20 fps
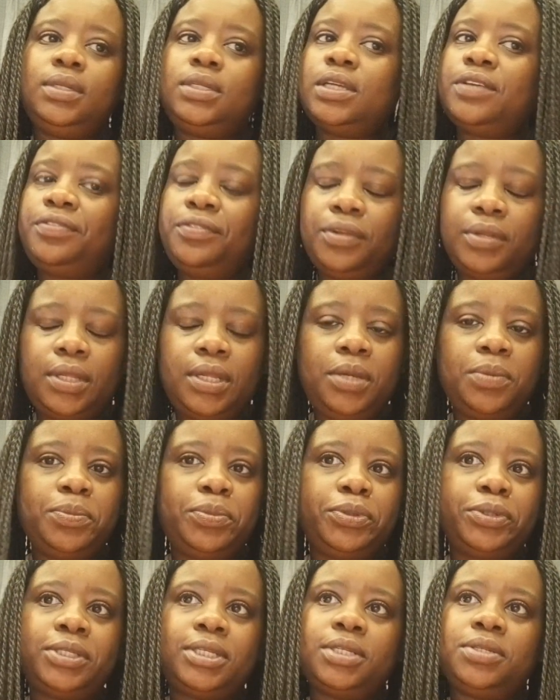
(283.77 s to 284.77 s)
definitely
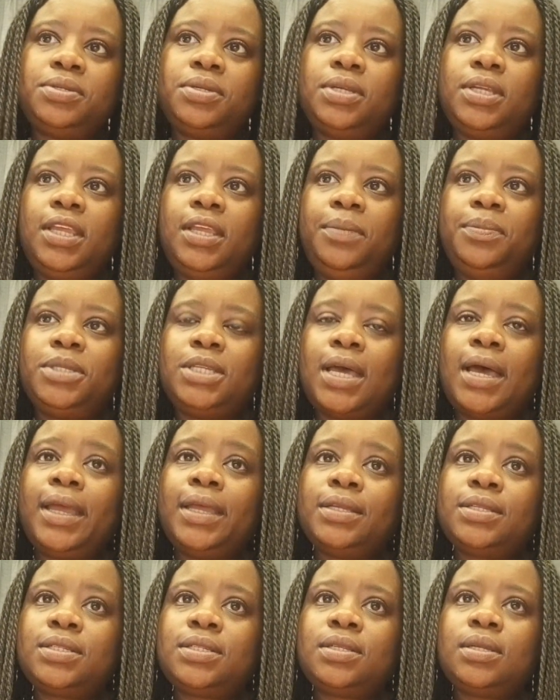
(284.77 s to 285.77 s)
important to keep
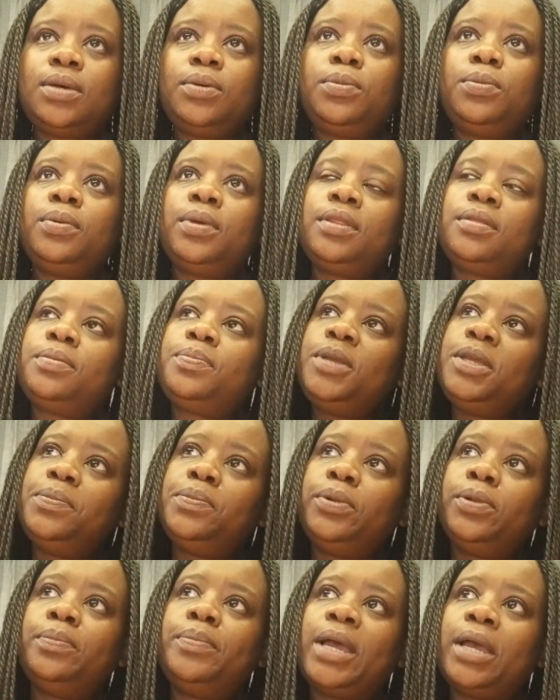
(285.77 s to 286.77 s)
ties with
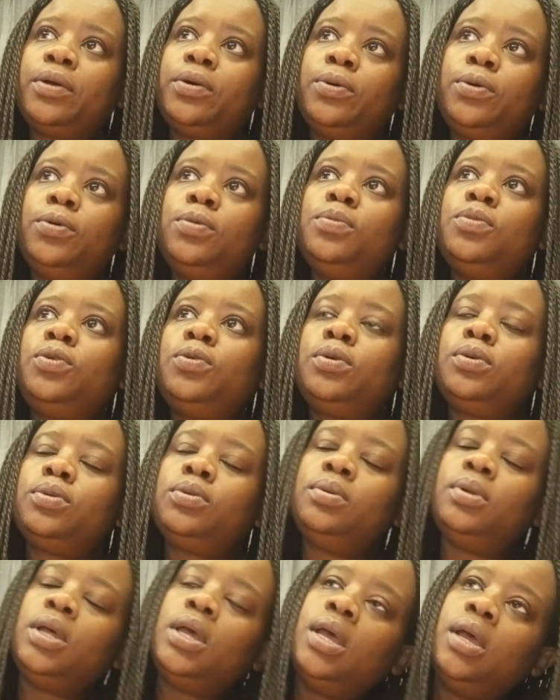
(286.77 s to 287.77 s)
people back home
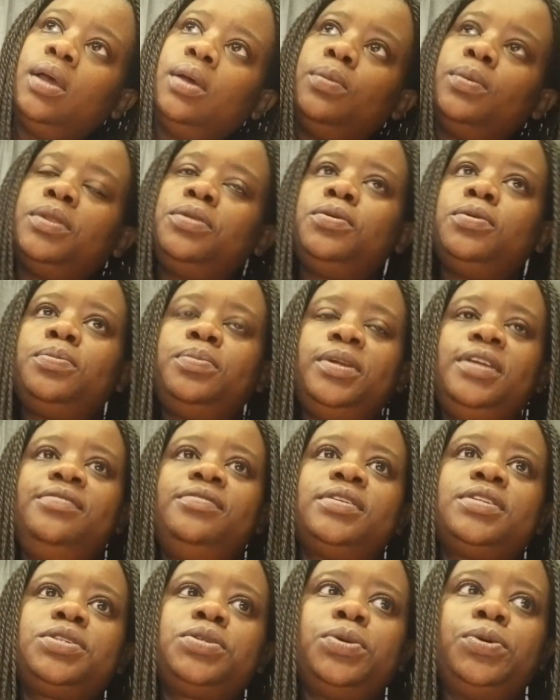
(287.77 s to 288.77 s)
or with your
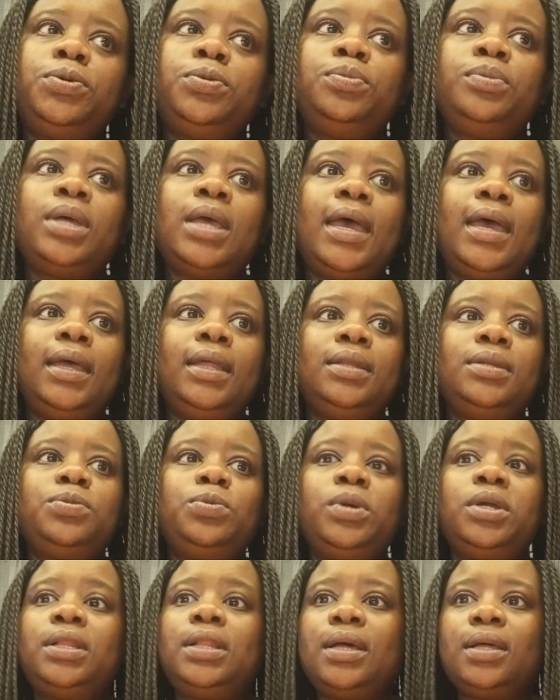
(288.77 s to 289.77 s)
previous home. And
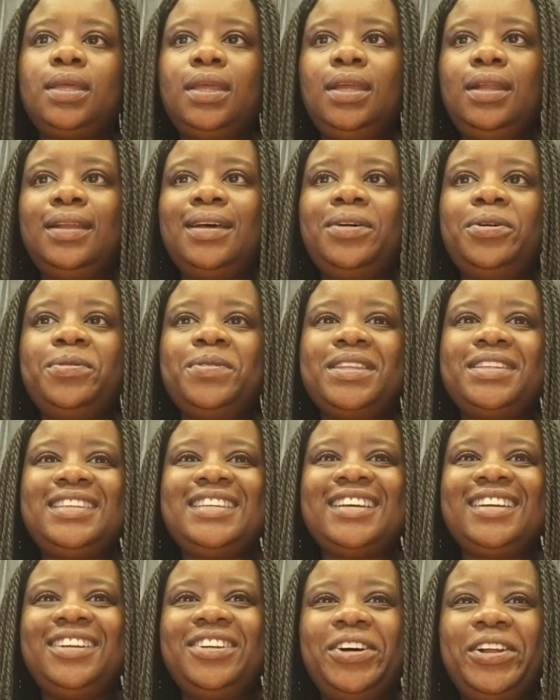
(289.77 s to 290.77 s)
we're lucky now with
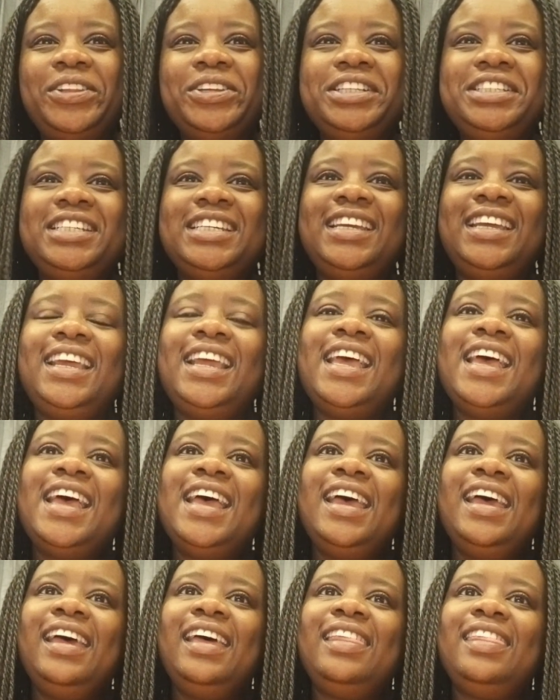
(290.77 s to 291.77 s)
technology
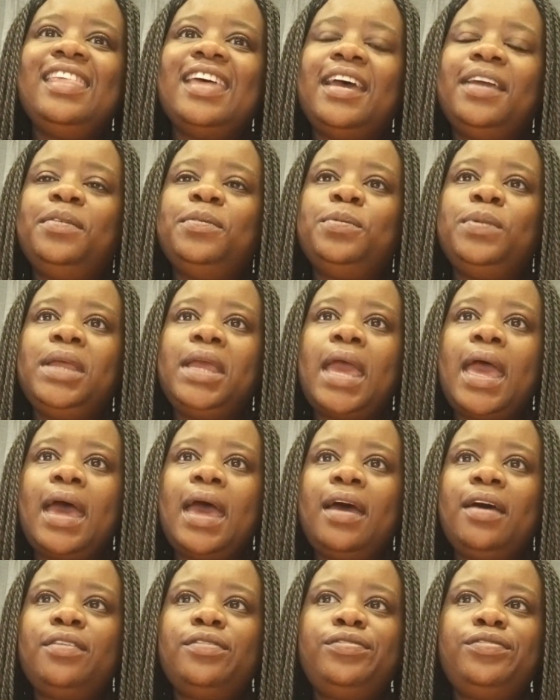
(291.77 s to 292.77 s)
that we
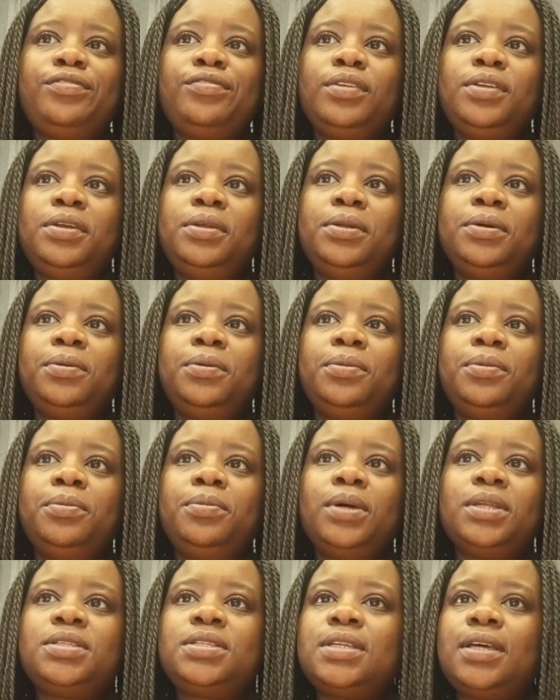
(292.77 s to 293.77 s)
have, you know,
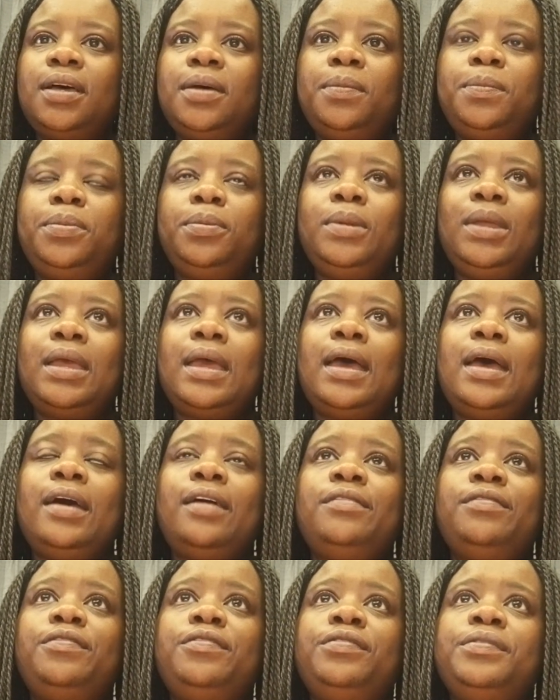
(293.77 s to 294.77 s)
WhatsApp, we
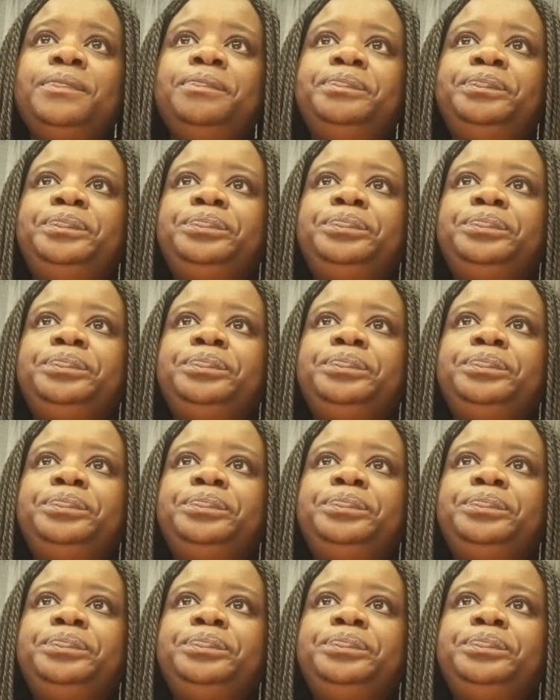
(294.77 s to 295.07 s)
have